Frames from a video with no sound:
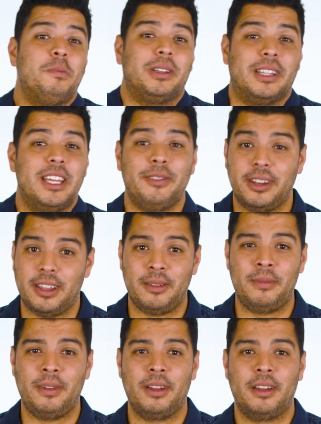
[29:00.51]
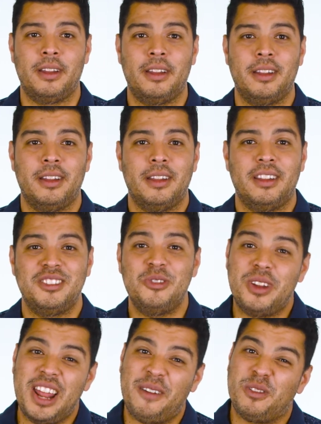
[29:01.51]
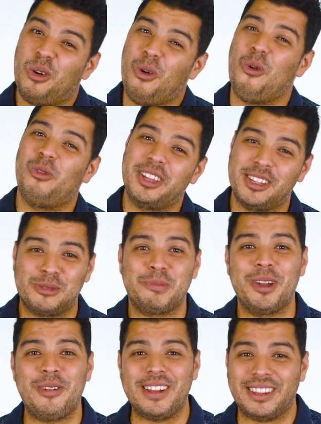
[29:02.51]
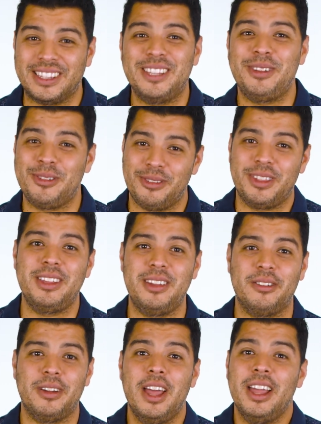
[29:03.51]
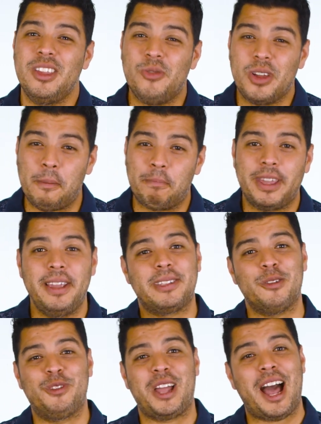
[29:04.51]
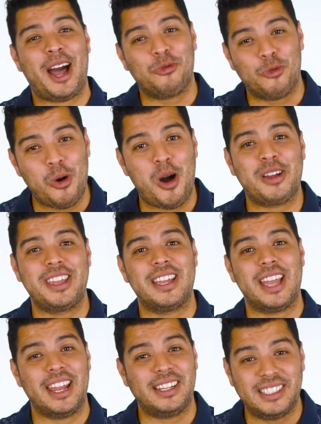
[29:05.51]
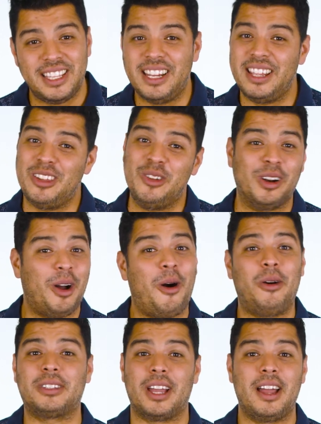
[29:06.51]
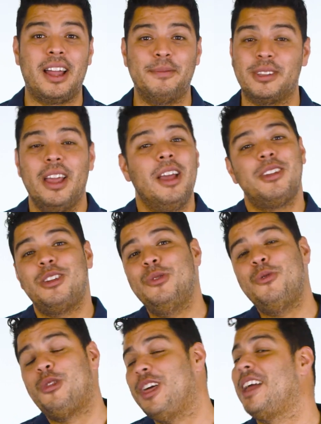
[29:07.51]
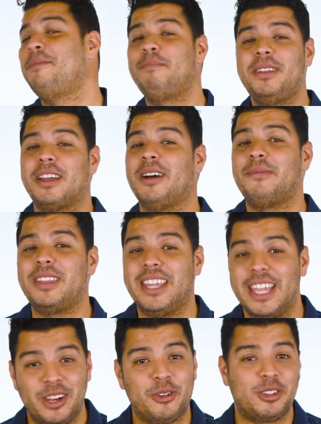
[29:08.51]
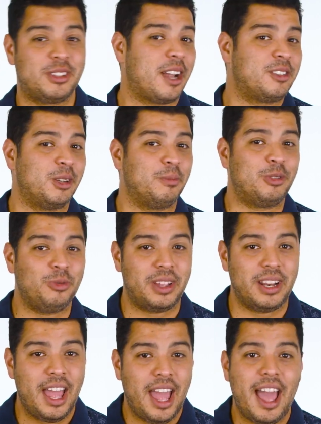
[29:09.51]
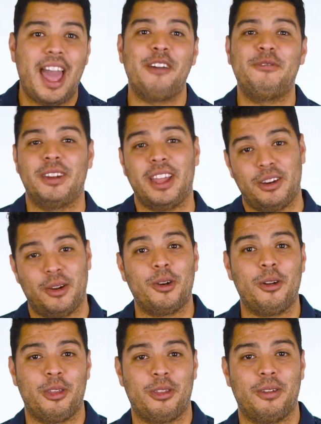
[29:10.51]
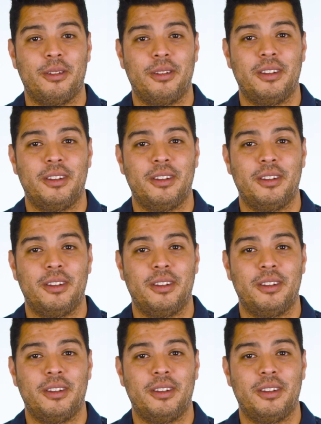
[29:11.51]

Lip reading: you believe in him, you could have the Holy Spirit living within you. You get a piece of God walking and leading you at all times. You then become the intersection between heaven and earth.